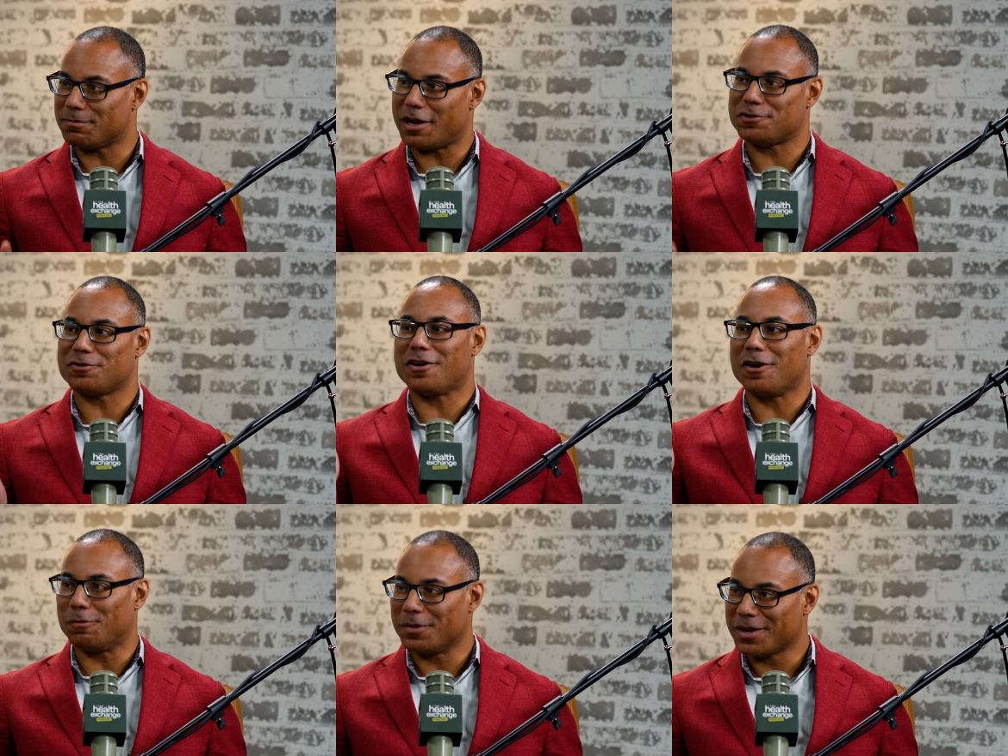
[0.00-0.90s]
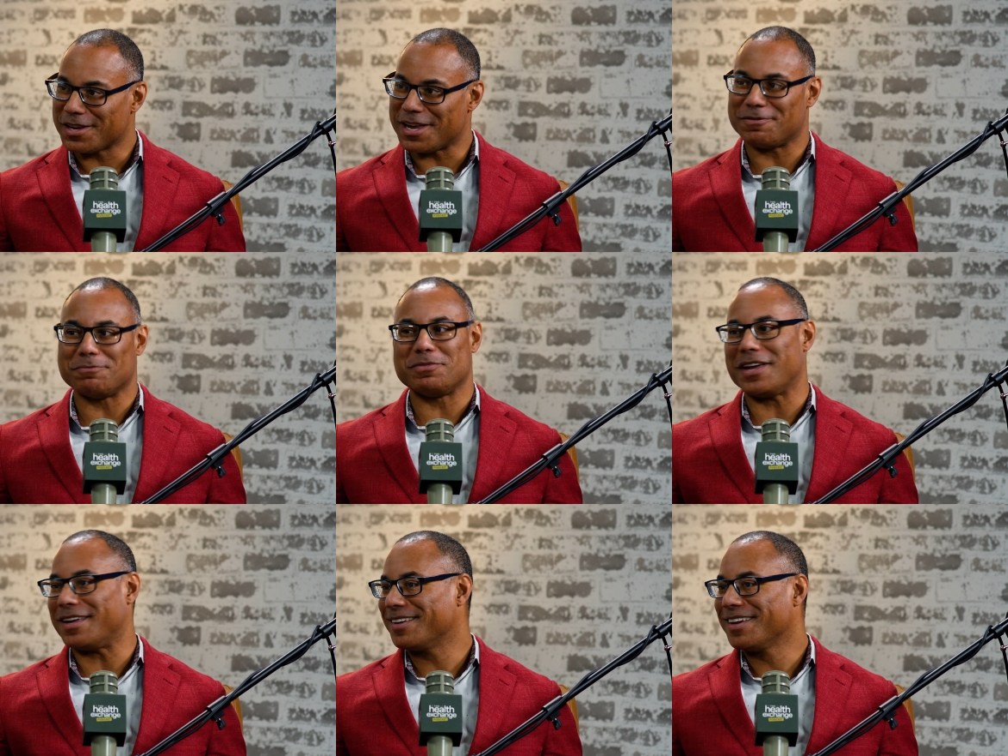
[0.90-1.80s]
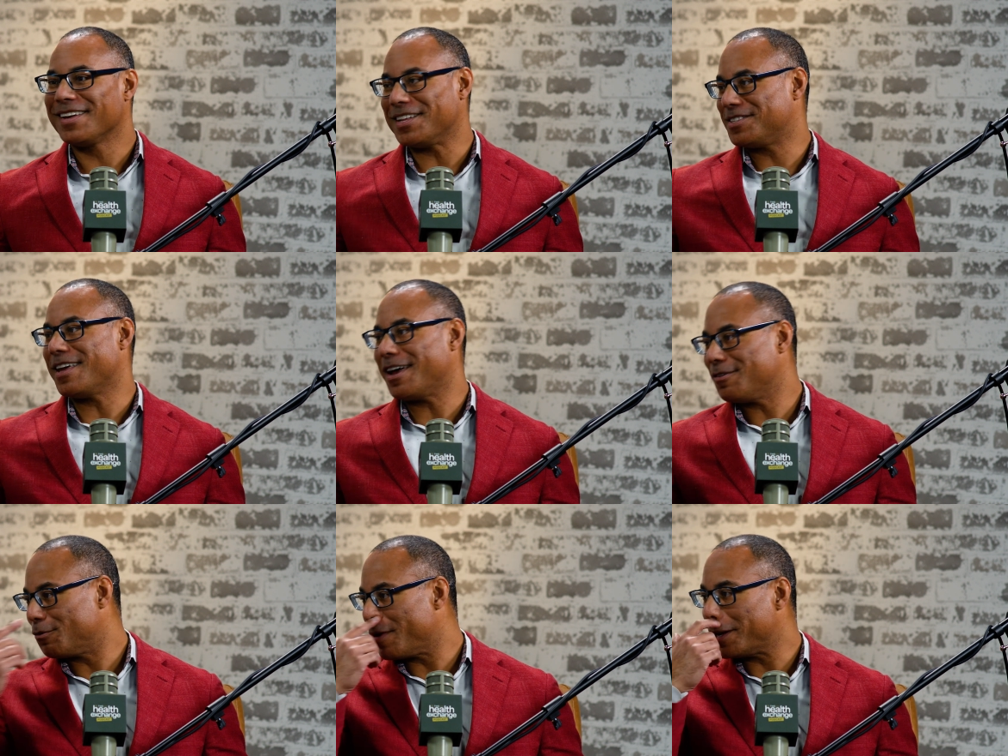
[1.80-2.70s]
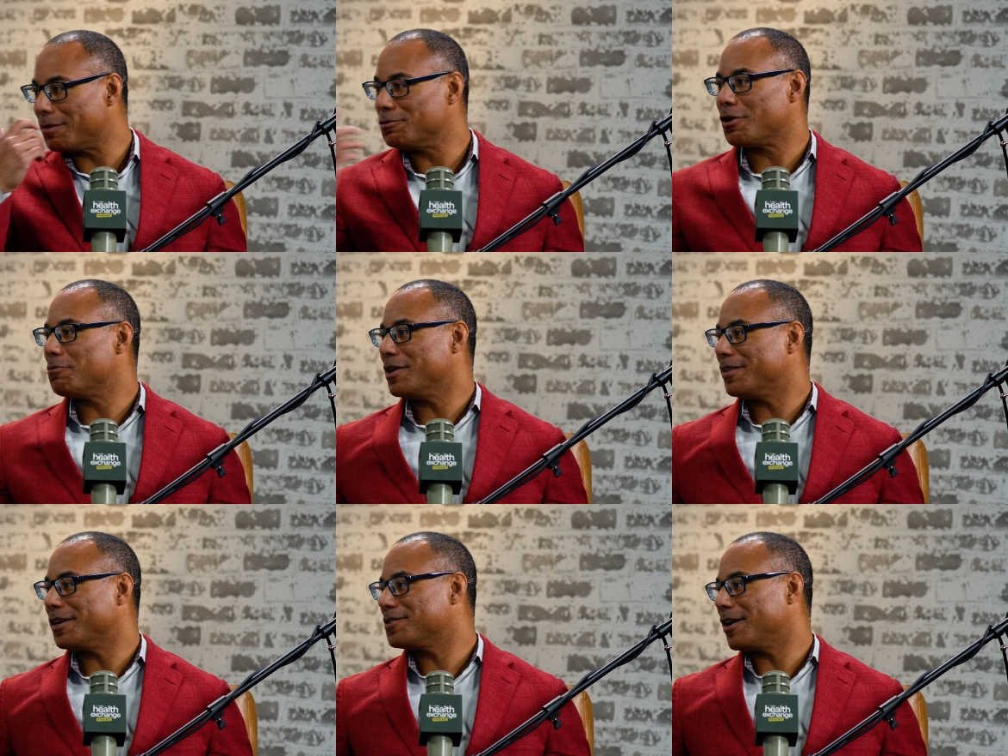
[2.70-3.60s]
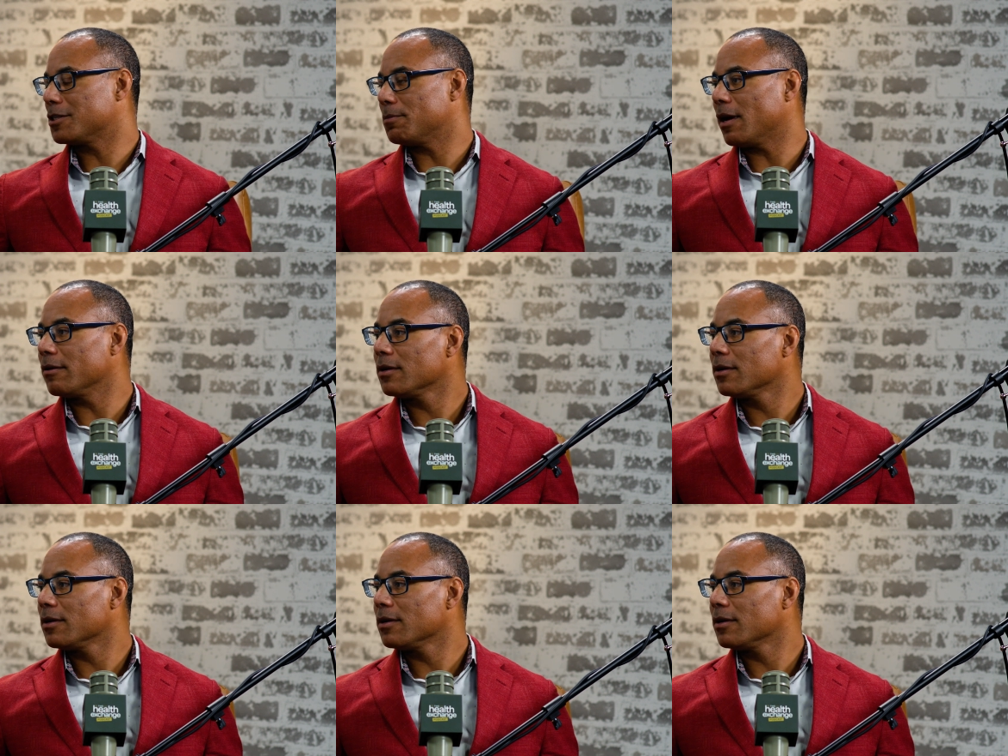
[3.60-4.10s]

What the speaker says: metronome, even beat, it's that random drum beat that you talked about.